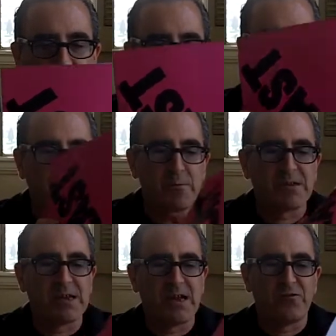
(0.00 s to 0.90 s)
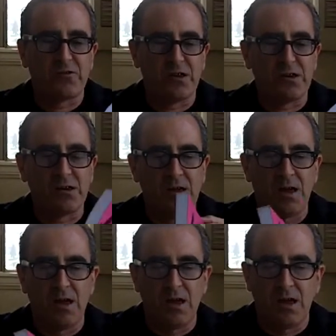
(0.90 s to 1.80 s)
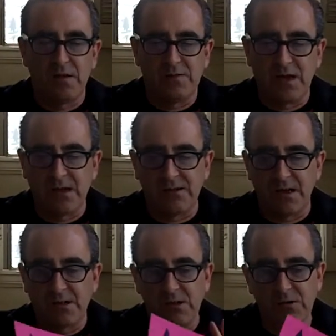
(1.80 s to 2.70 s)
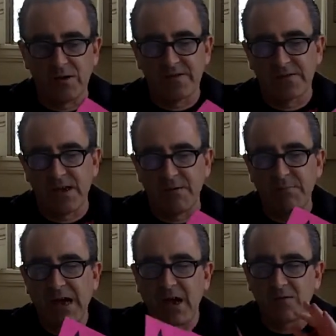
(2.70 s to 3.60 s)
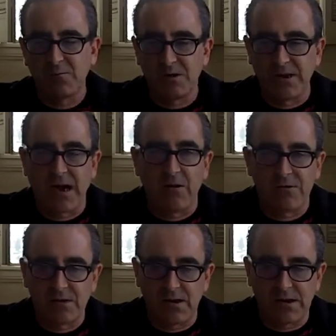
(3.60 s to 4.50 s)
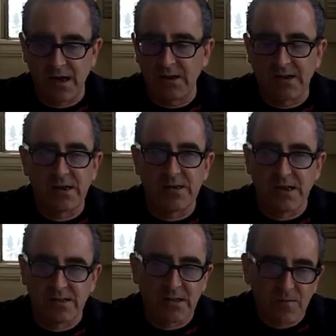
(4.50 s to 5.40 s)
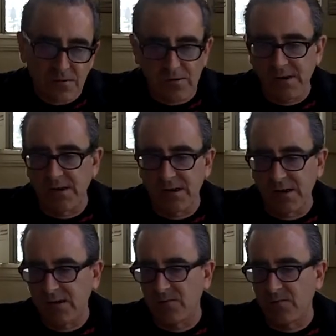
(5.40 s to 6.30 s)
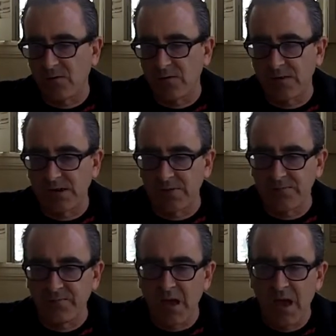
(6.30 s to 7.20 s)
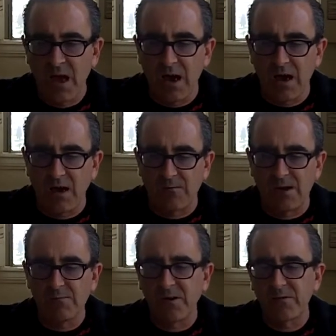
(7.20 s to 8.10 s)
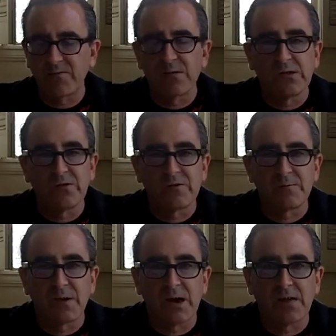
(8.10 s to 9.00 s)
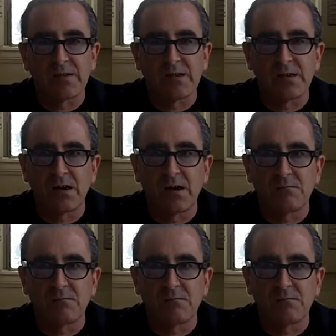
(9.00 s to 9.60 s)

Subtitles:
a publication that Lewis and Pound put out, again, like in 1913, 1914. Very much influenced by the